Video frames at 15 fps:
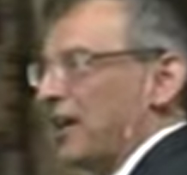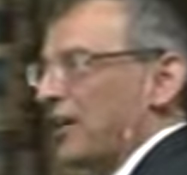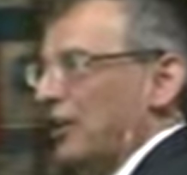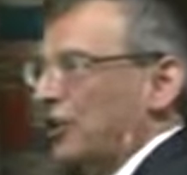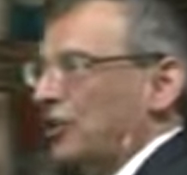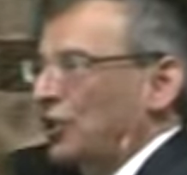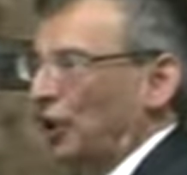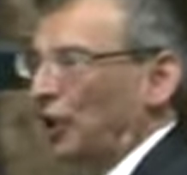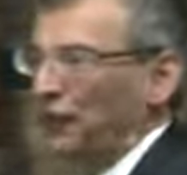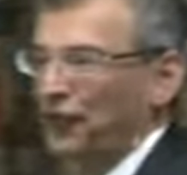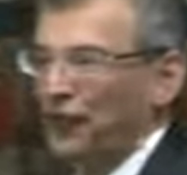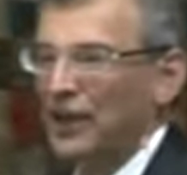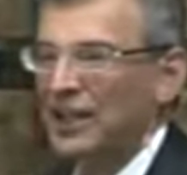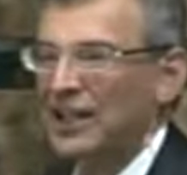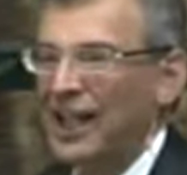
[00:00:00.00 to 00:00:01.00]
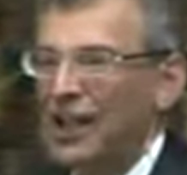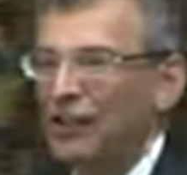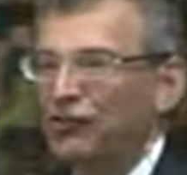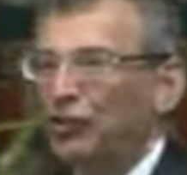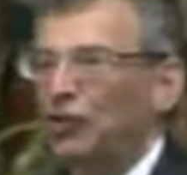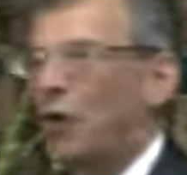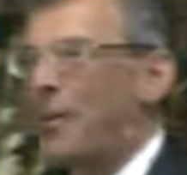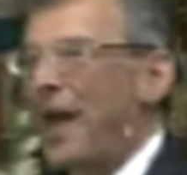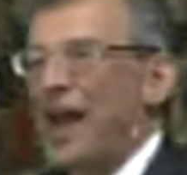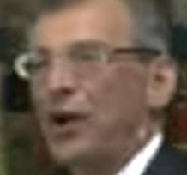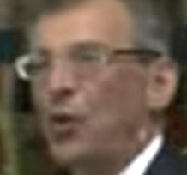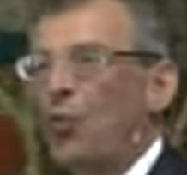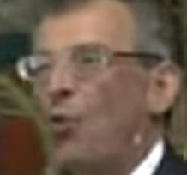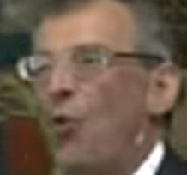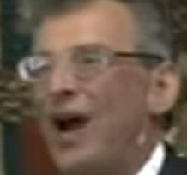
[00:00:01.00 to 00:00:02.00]
invented a cure for cancer, no
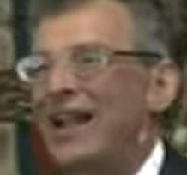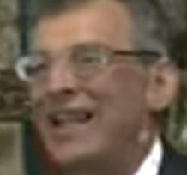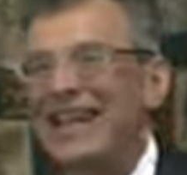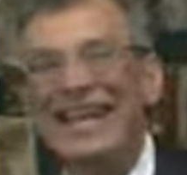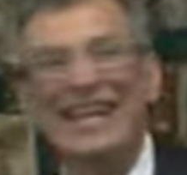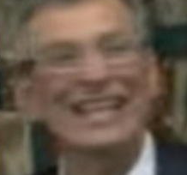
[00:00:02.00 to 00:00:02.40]
matter what